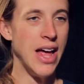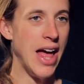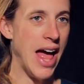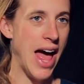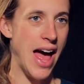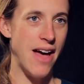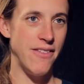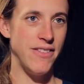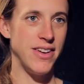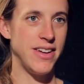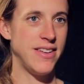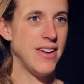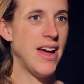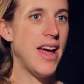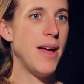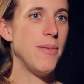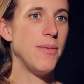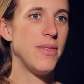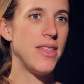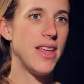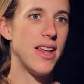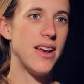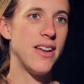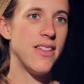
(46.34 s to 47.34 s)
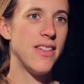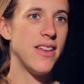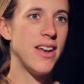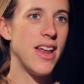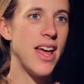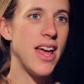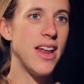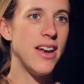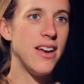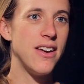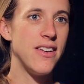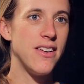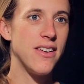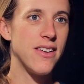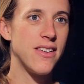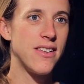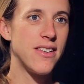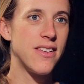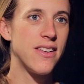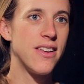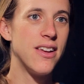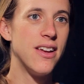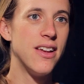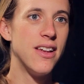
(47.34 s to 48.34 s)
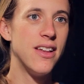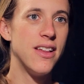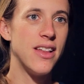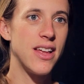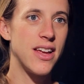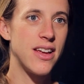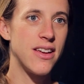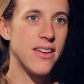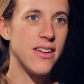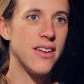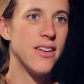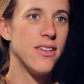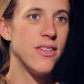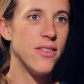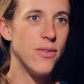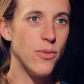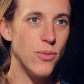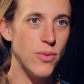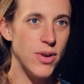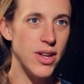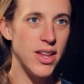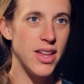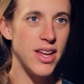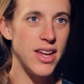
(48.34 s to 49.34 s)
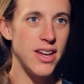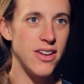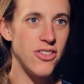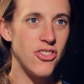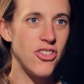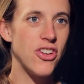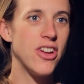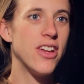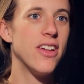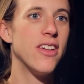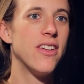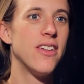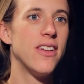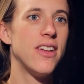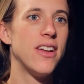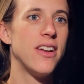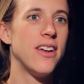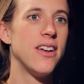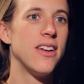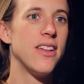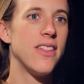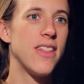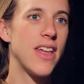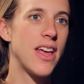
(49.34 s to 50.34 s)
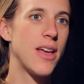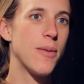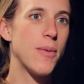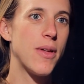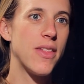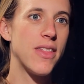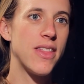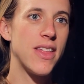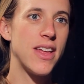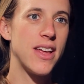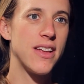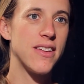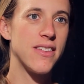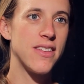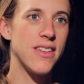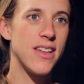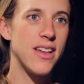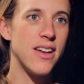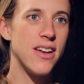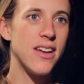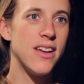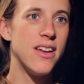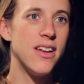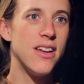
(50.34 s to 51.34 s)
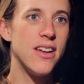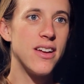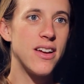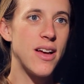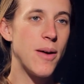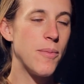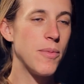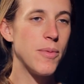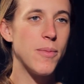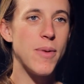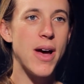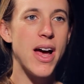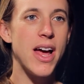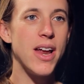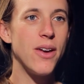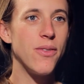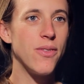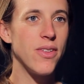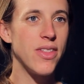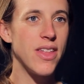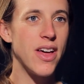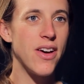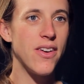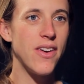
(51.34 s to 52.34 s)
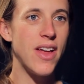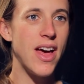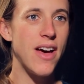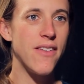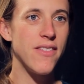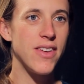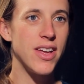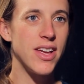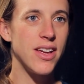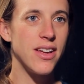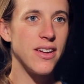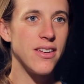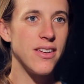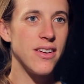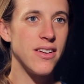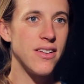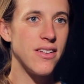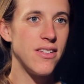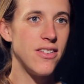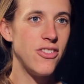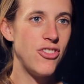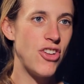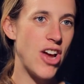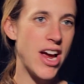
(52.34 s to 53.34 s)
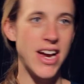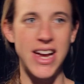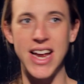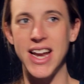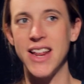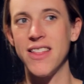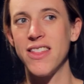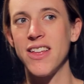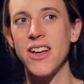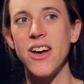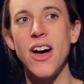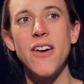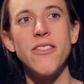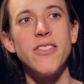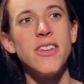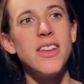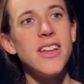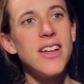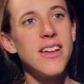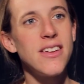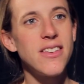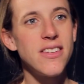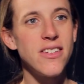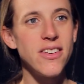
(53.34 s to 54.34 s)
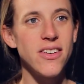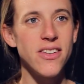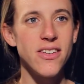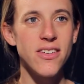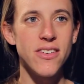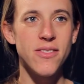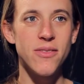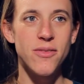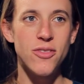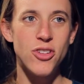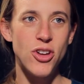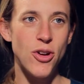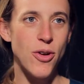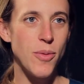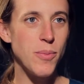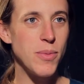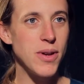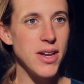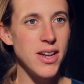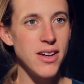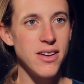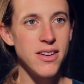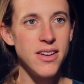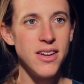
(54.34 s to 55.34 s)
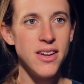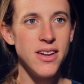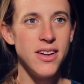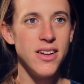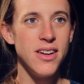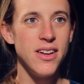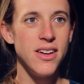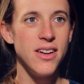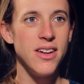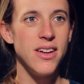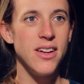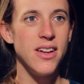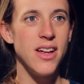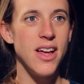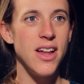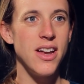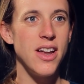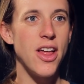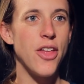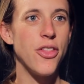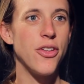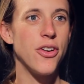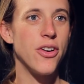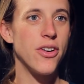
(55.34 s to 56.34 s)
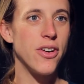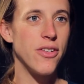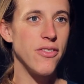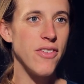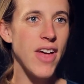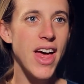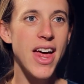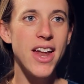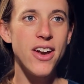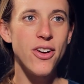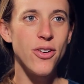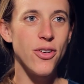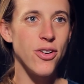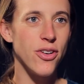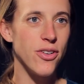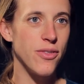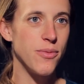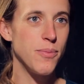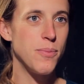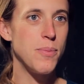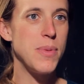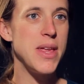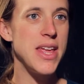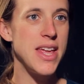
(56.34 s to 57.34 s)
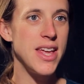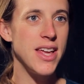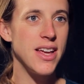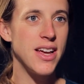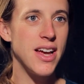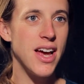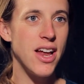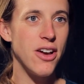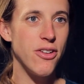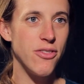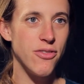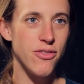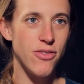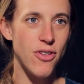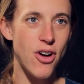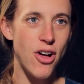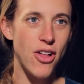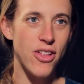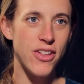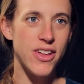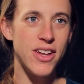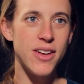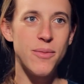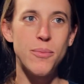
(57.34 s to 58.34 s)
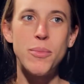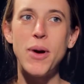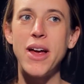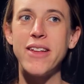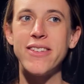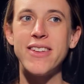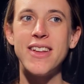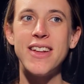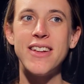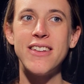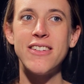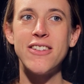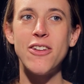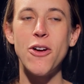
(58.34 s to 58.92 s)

having time at the end of the day to just like really chill and think about things that come to mind without having to check anything off a list or show up at another event or be kind of all in present.